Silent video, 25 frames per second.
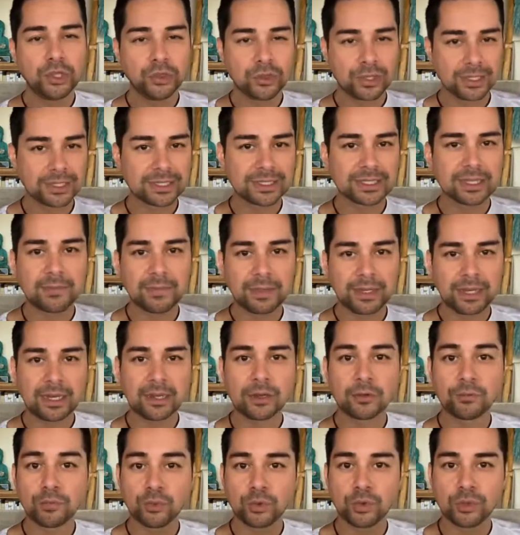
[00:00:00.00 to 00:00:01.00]
where you can
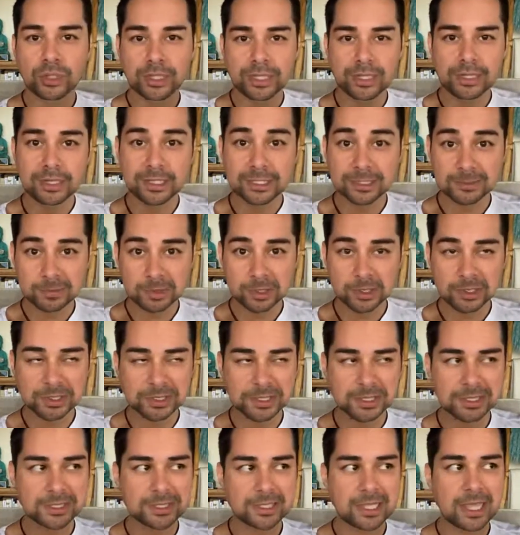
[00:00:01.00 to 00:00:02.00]
summon in or pull in
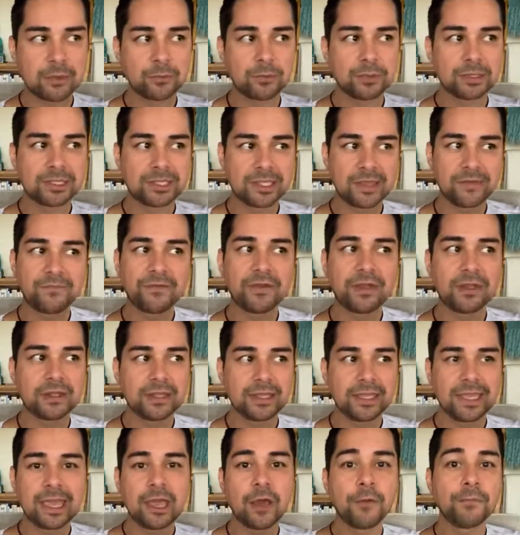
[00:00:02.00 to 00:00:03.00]
experiences that would
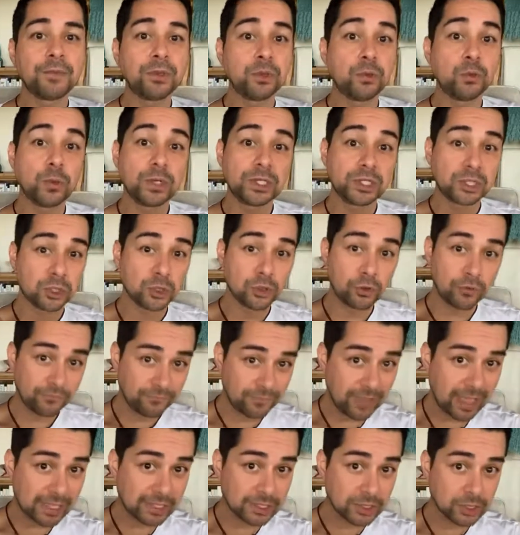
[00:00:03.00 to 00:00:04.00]
definitely help you reach
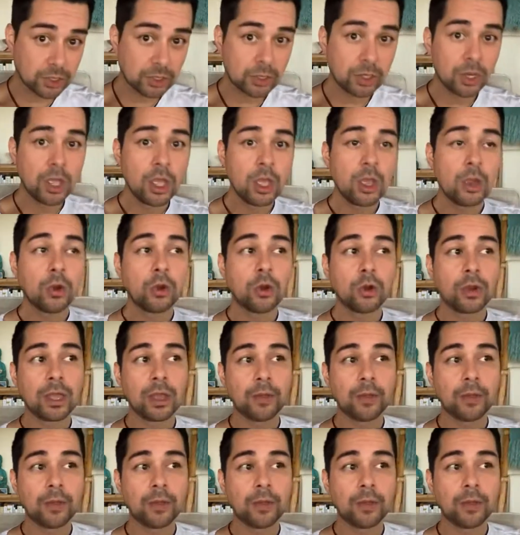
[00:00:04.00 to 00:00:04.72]
your goal faster,